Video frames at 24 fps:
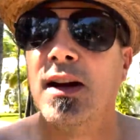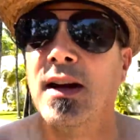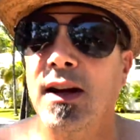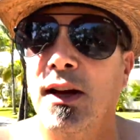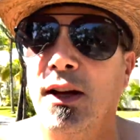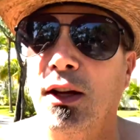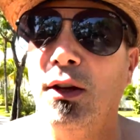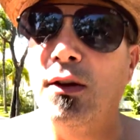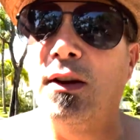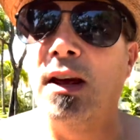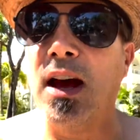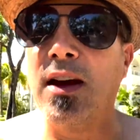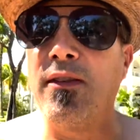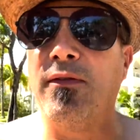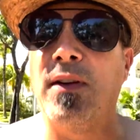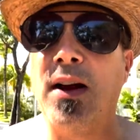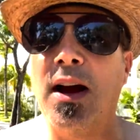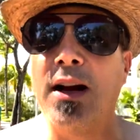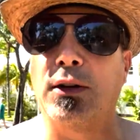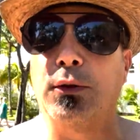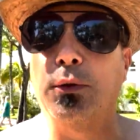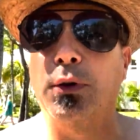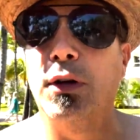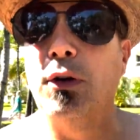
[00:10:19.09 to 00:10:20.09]
You can't
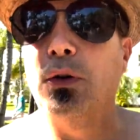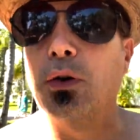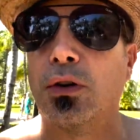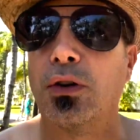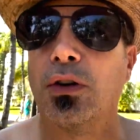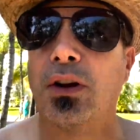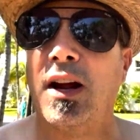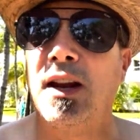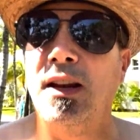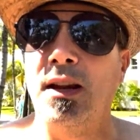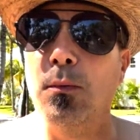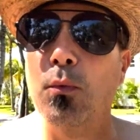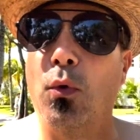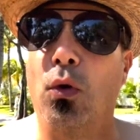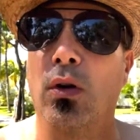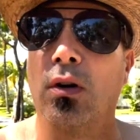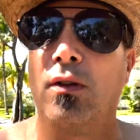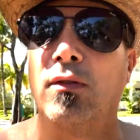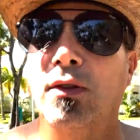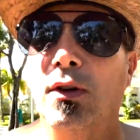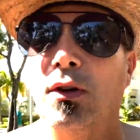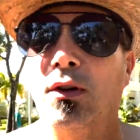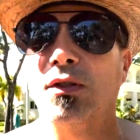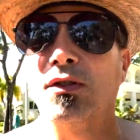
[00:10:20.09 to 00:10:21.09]
factory order any more
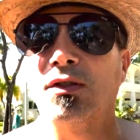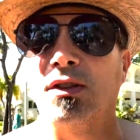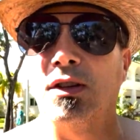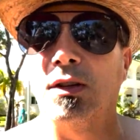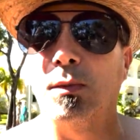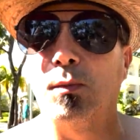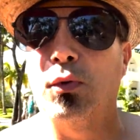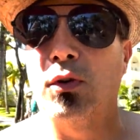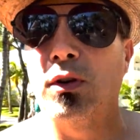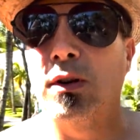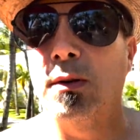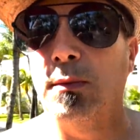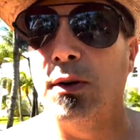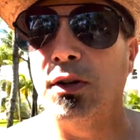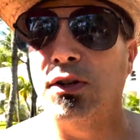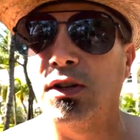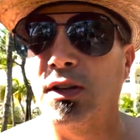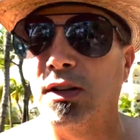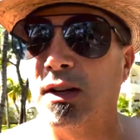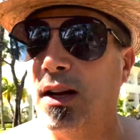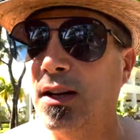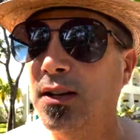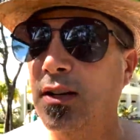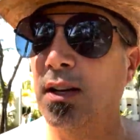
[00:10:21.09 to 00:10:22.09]
of those. It's pretty much a
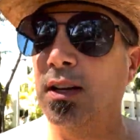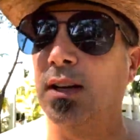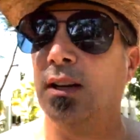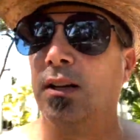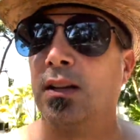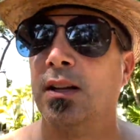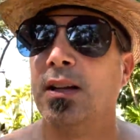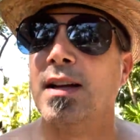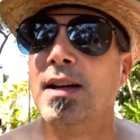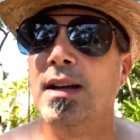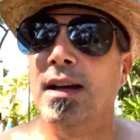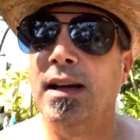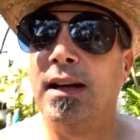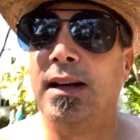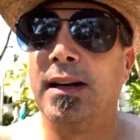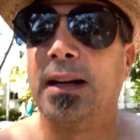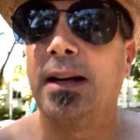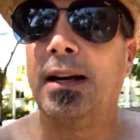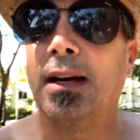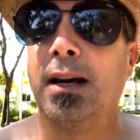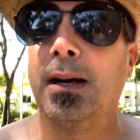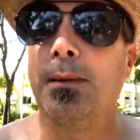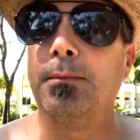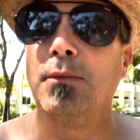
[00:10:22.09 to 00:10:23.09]
done deal.
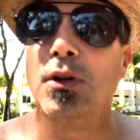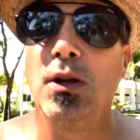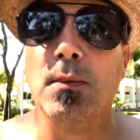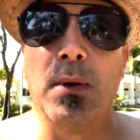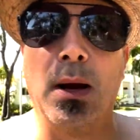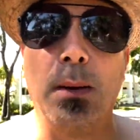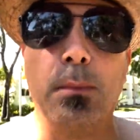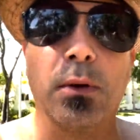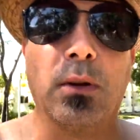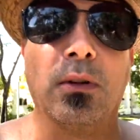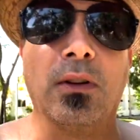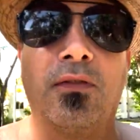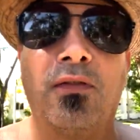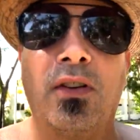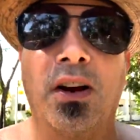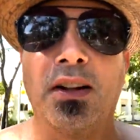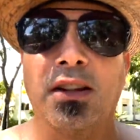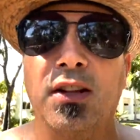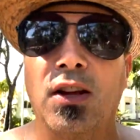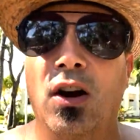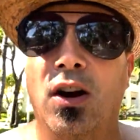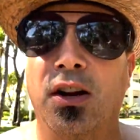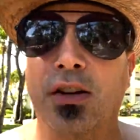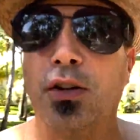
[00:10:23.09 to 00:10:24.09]
Um, you might be able to find
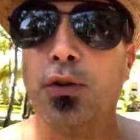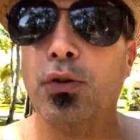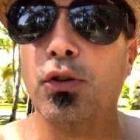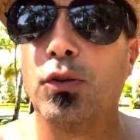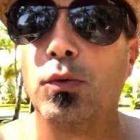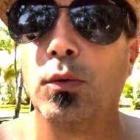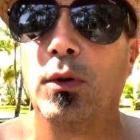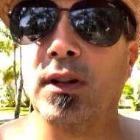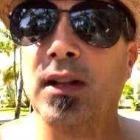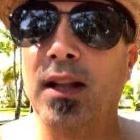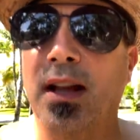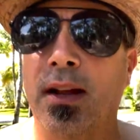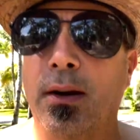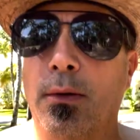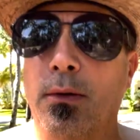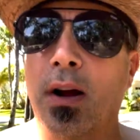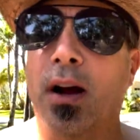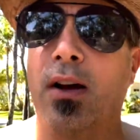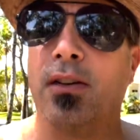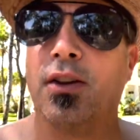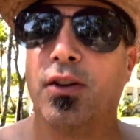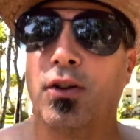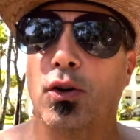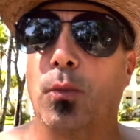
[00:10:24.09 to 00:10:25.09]
the odd used one laying
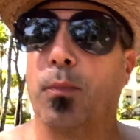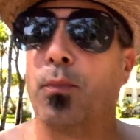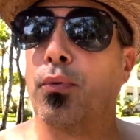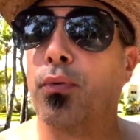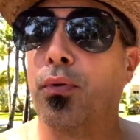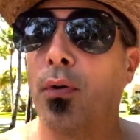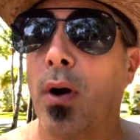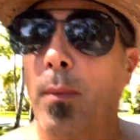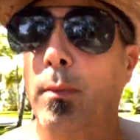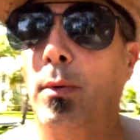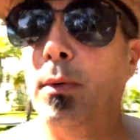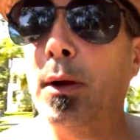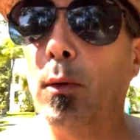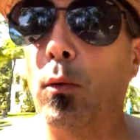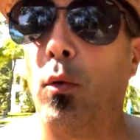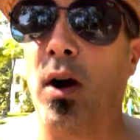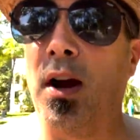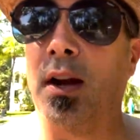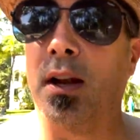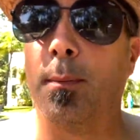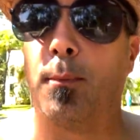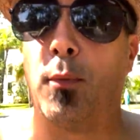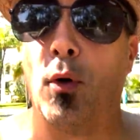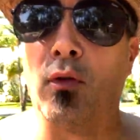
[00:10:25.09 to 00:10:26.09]
around and you'll probably
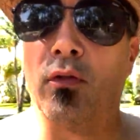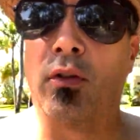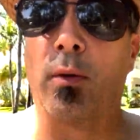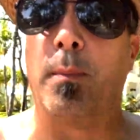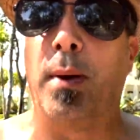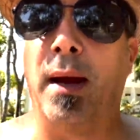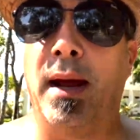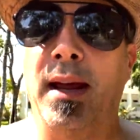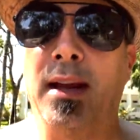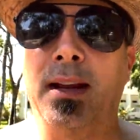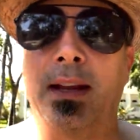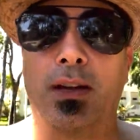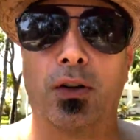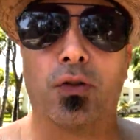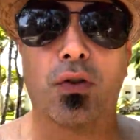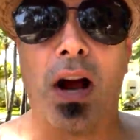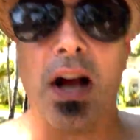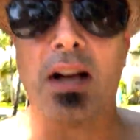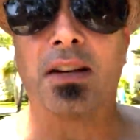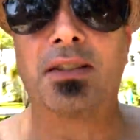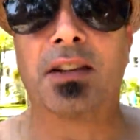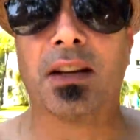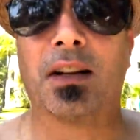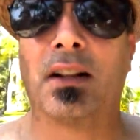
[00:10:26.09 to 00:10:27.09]
wind up overpaying it
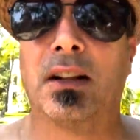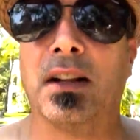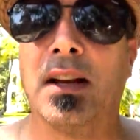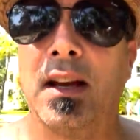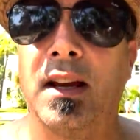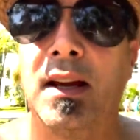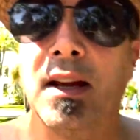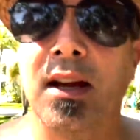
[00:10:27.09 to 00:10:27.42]
drastically,